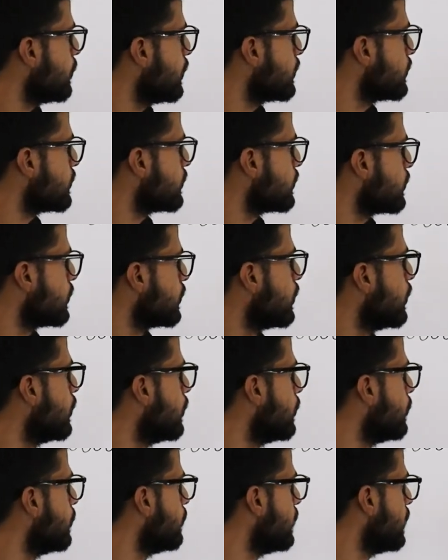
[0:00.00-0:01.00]
bits
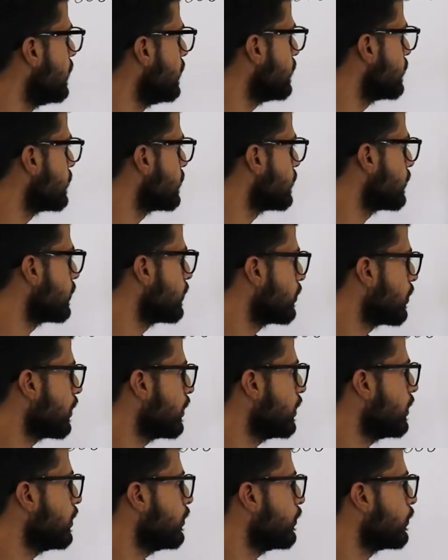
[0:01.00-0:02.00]
means
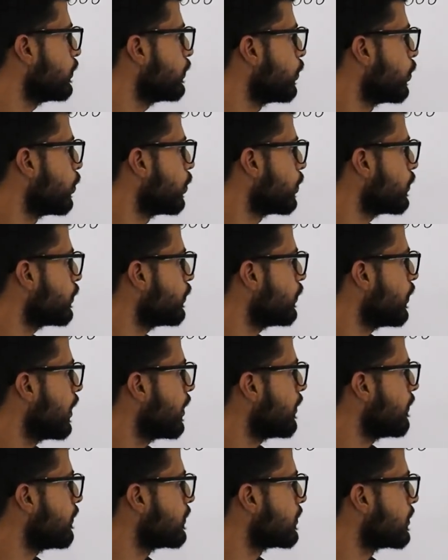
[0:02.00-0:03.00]
3, 4,
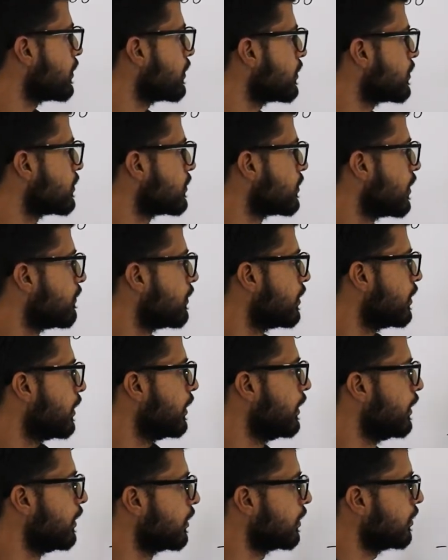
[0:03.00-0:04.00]
5, 6, 7,
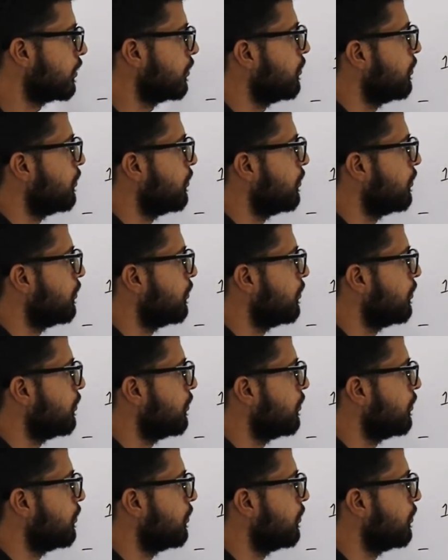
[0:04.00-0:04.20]
8.